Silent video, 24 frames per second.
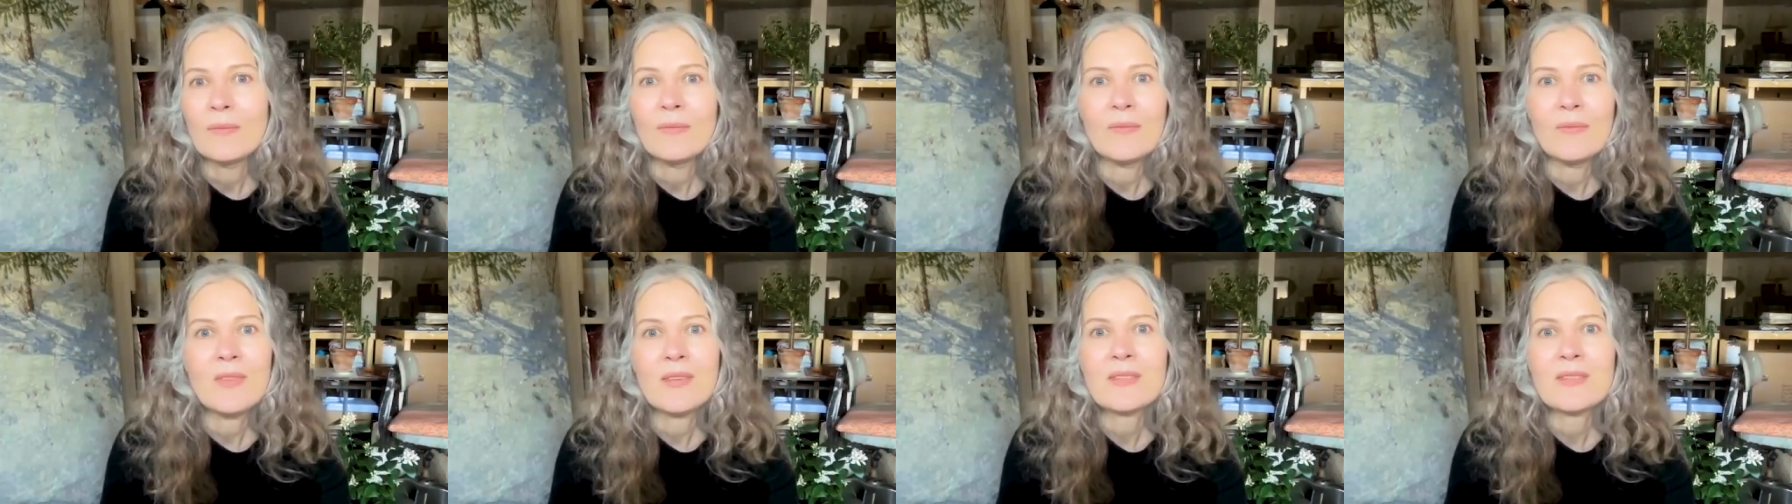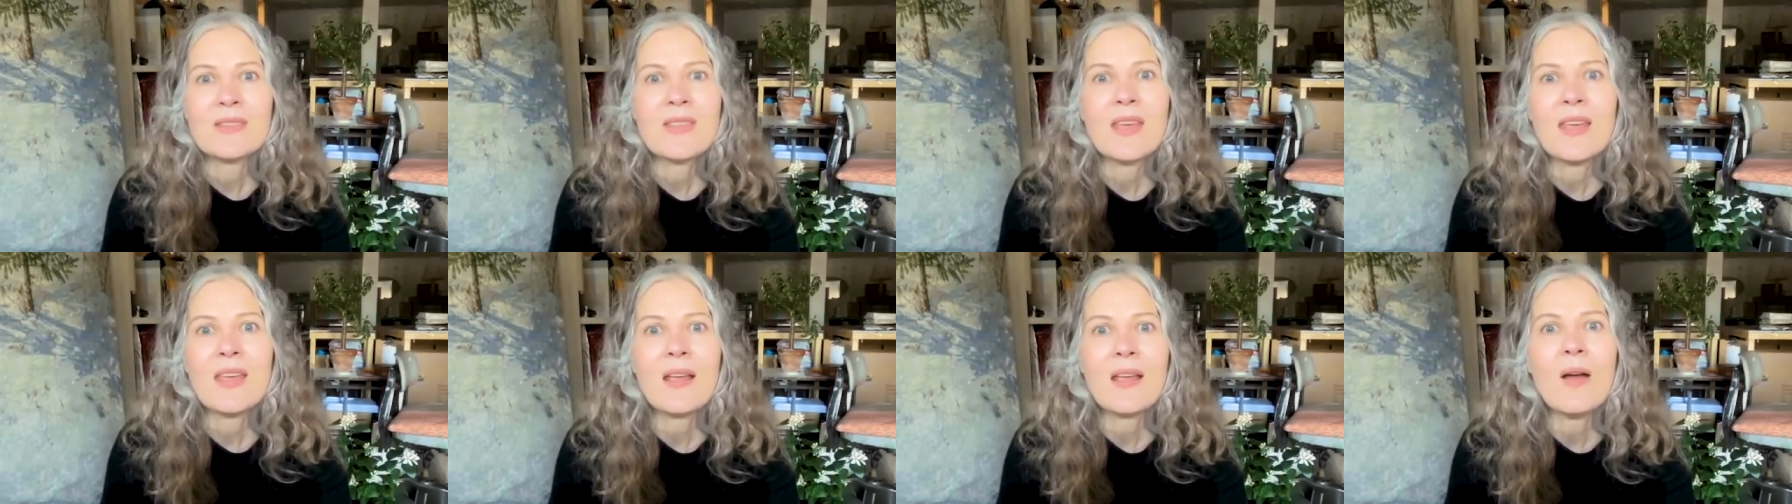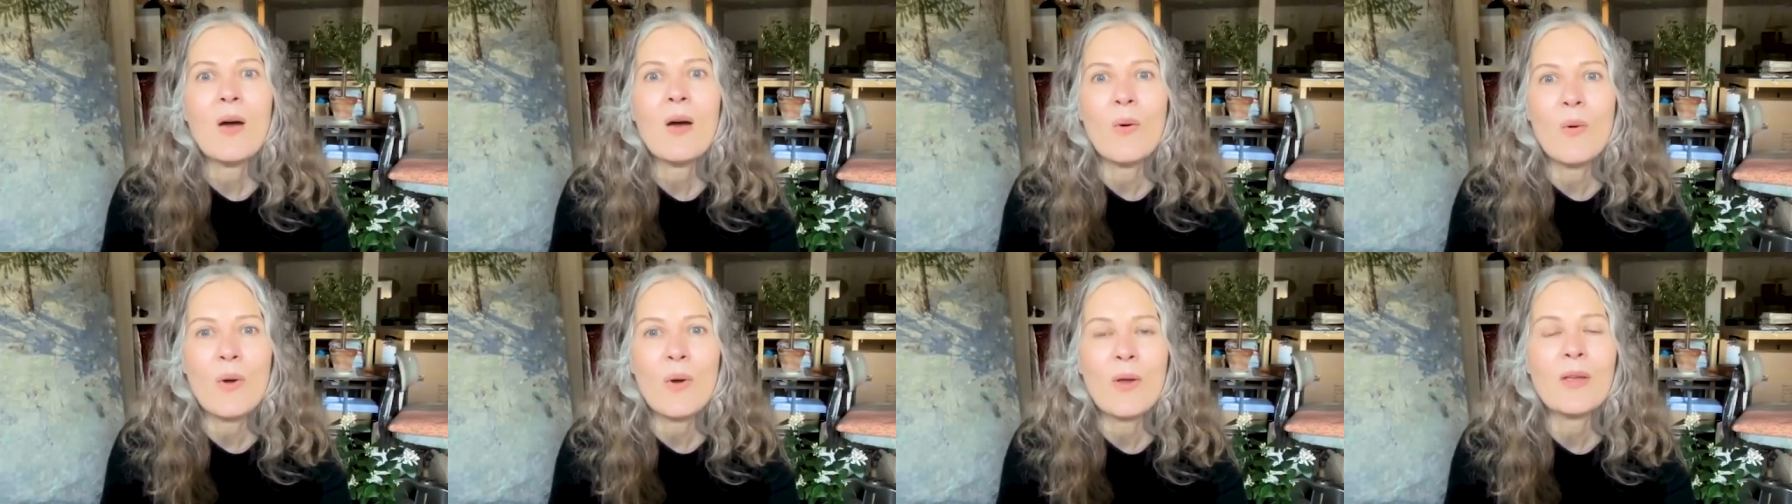this thing
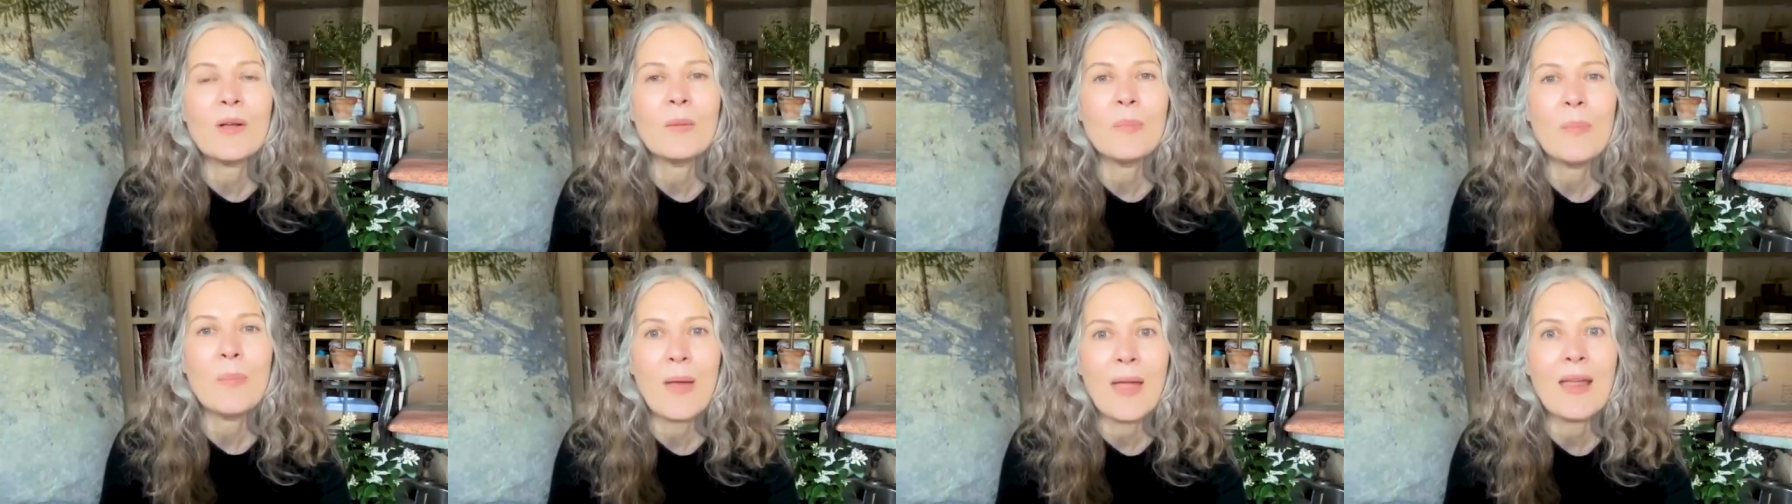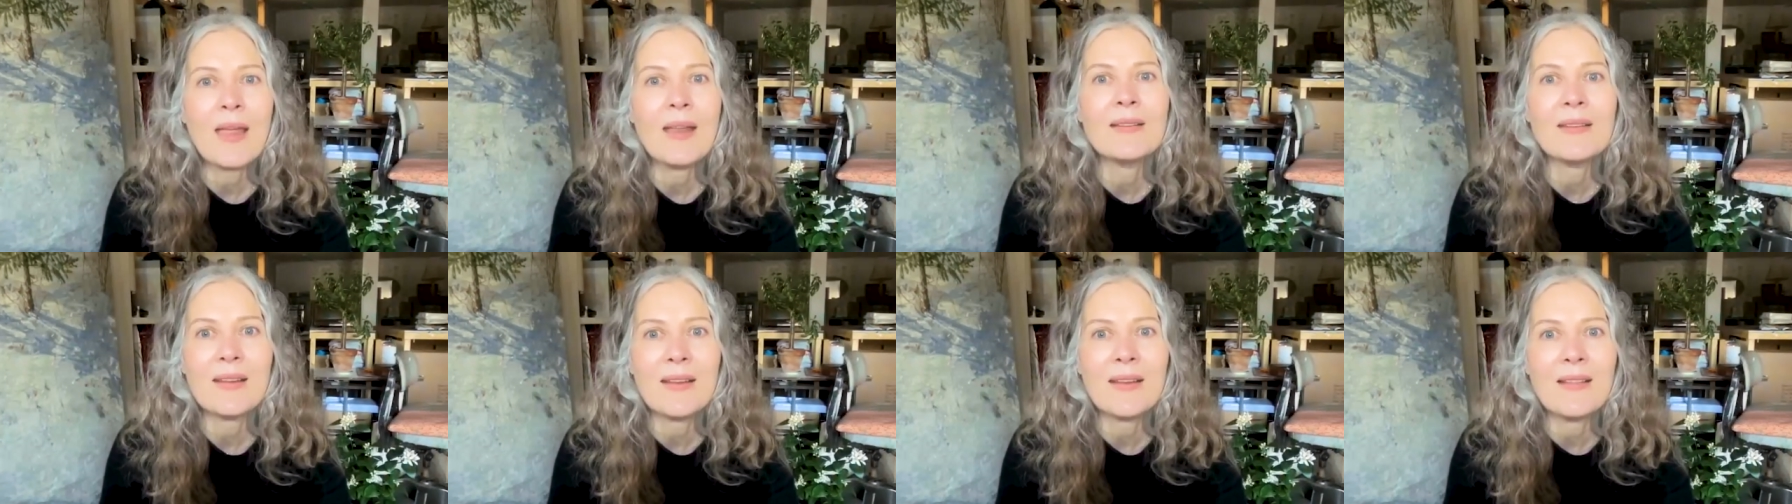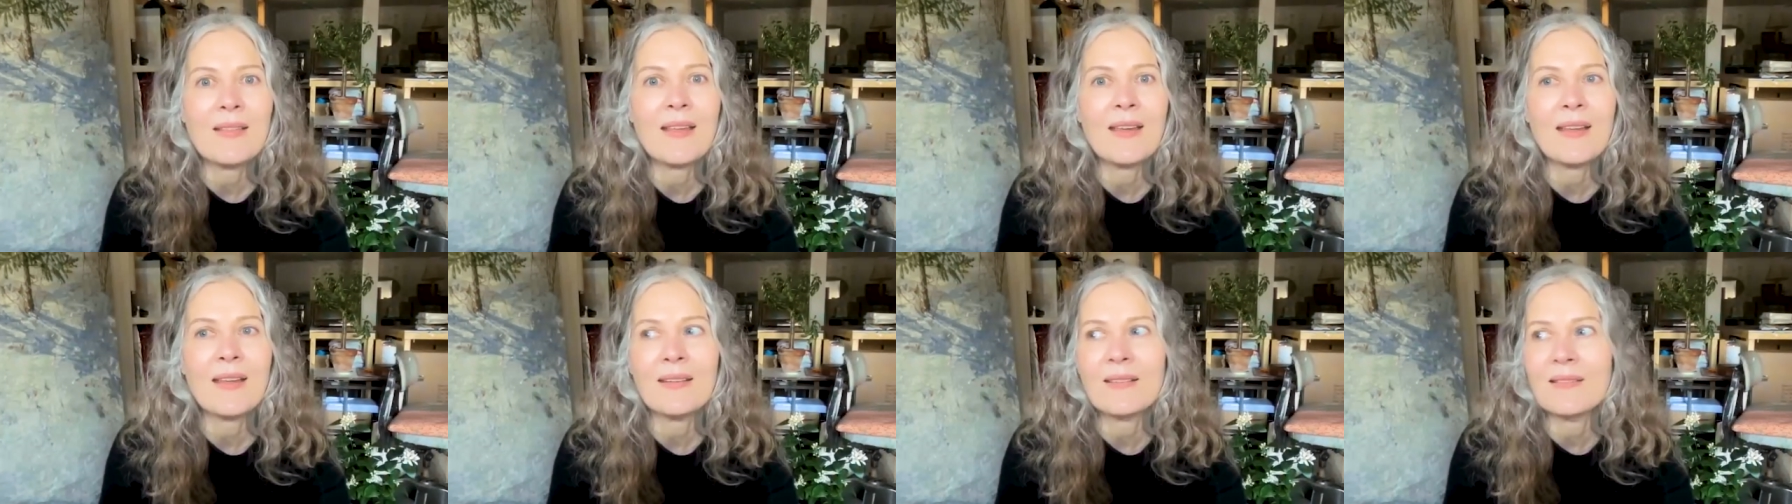oil
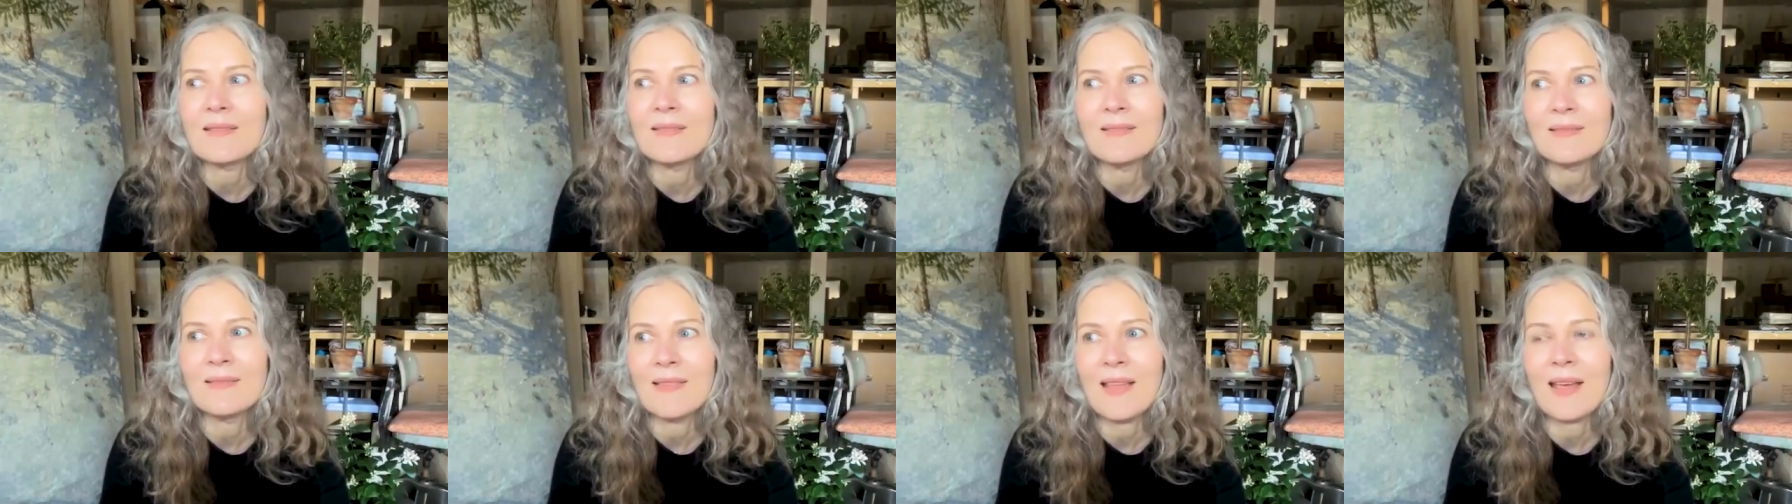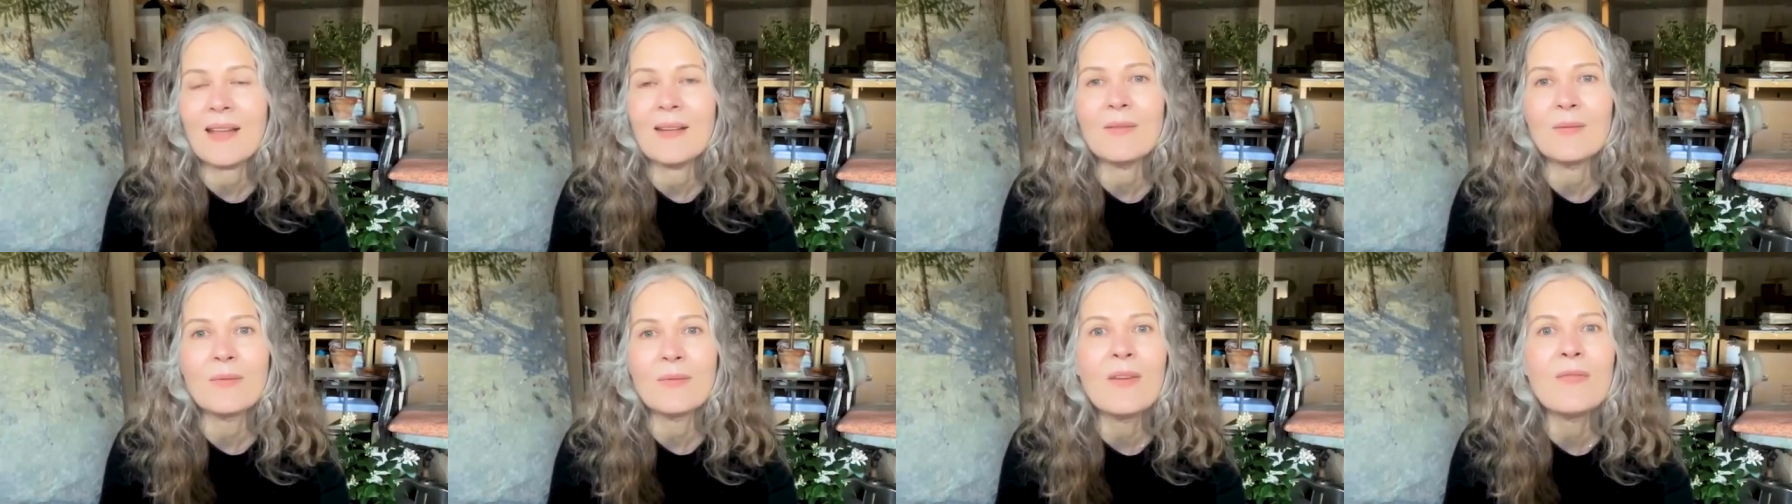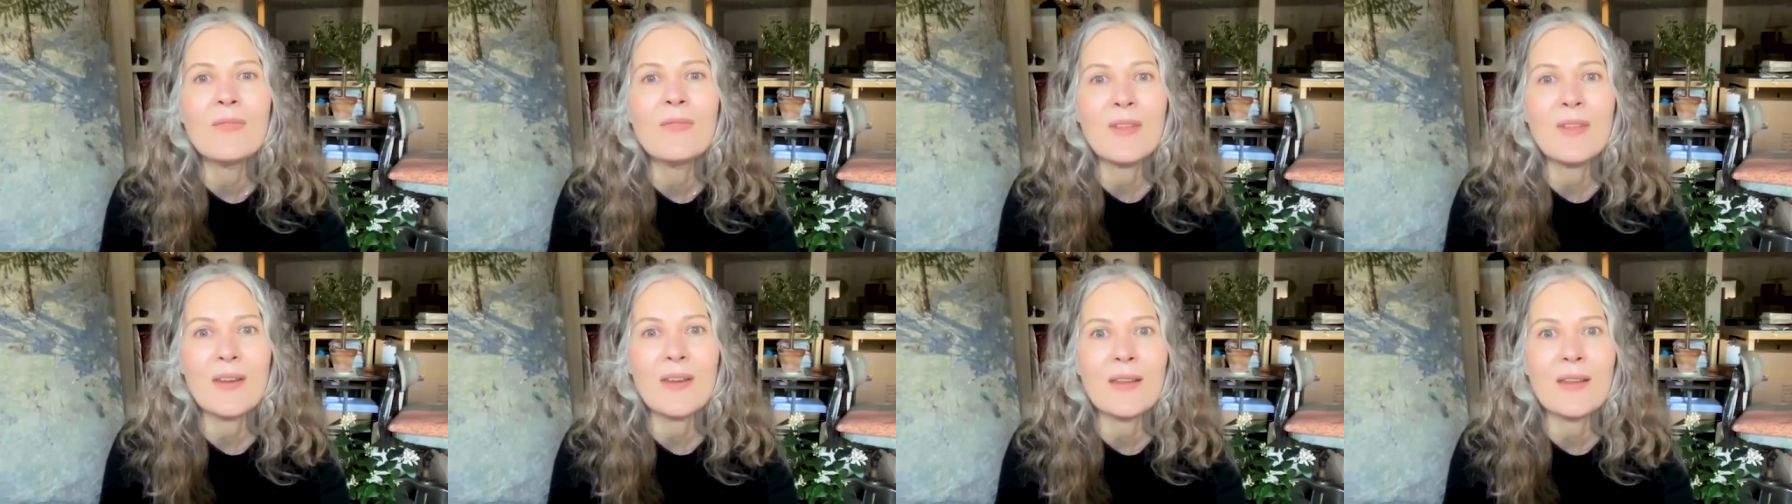painting that that
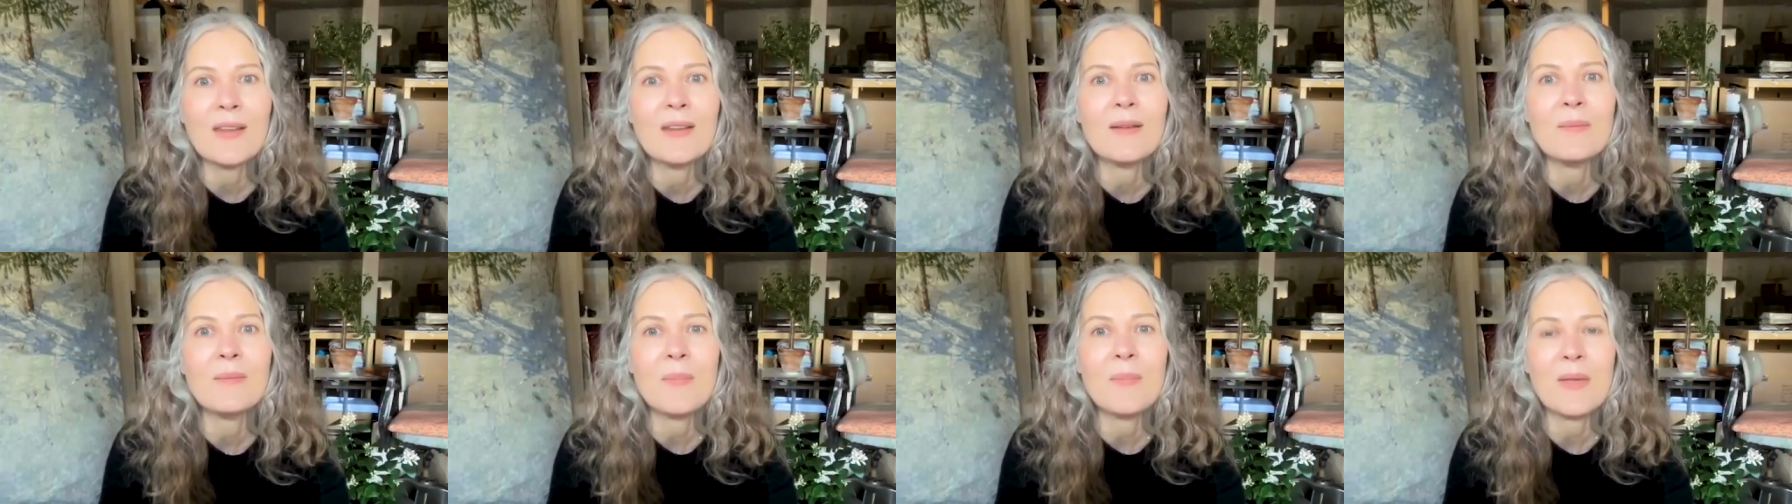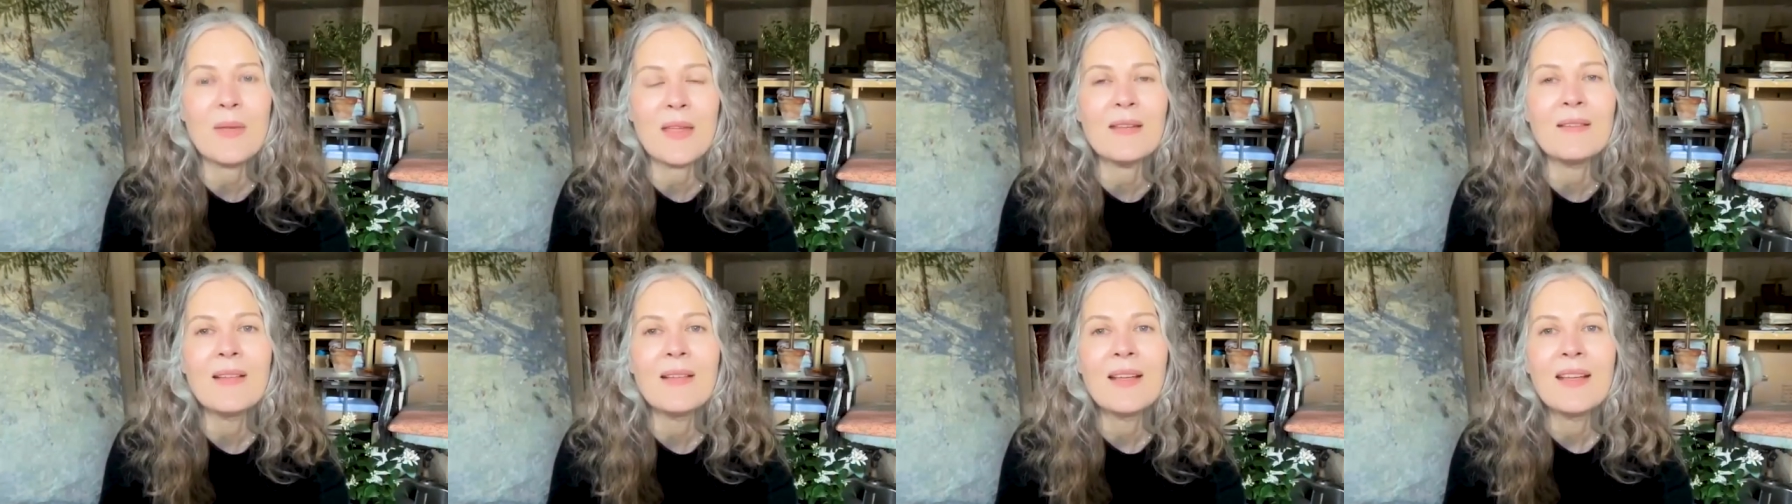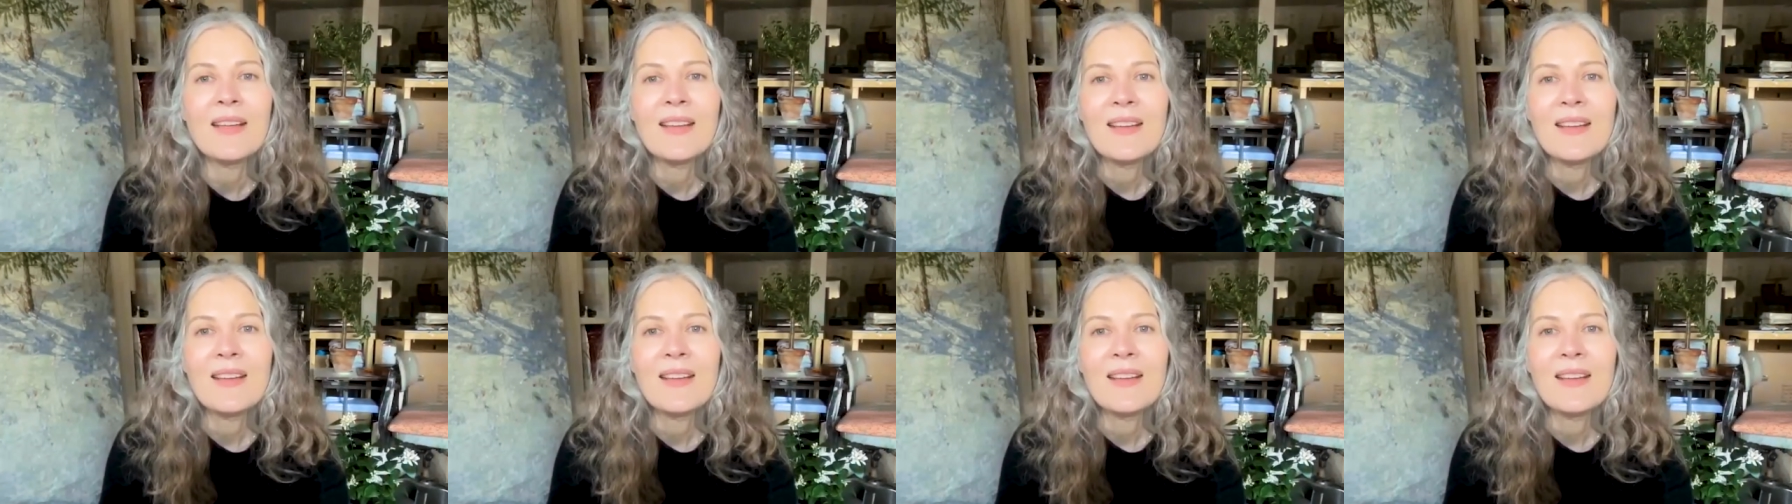riveted me